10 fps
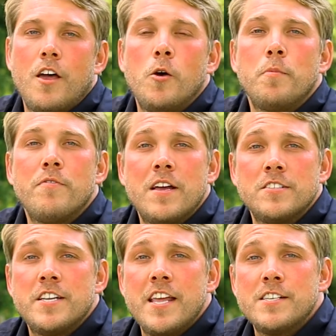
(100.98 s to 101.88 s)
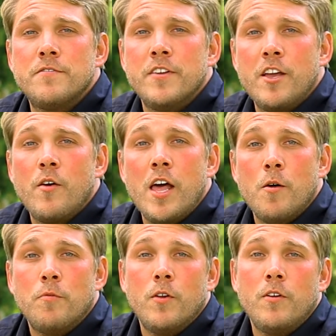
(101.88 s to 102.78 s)
I hope you found today's video
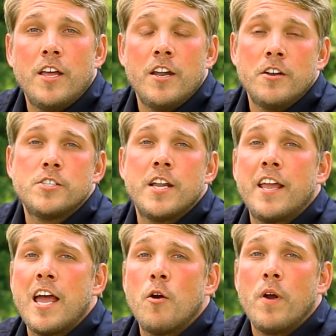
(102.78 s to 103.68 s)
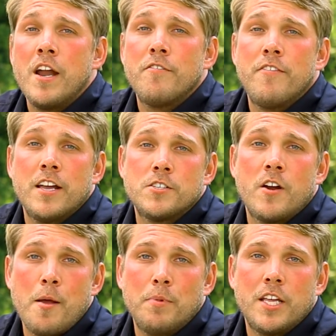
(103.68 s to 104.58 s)
helpful in understanding how rain
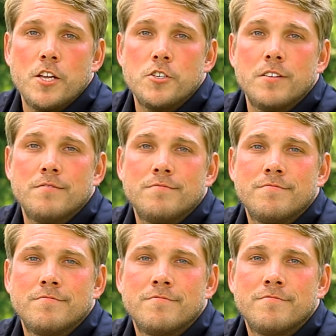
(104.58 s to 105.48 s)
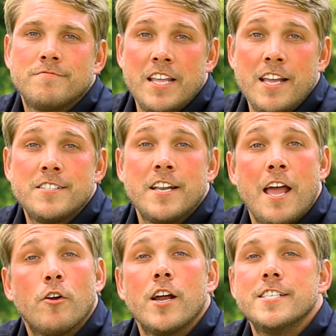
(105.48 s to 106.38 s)
affects your application. Thanks,
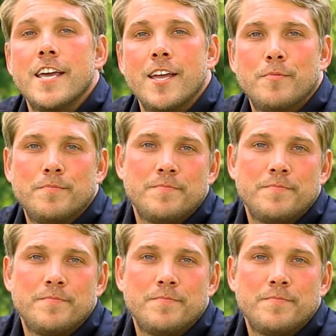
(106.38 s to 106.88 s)
and have a great day.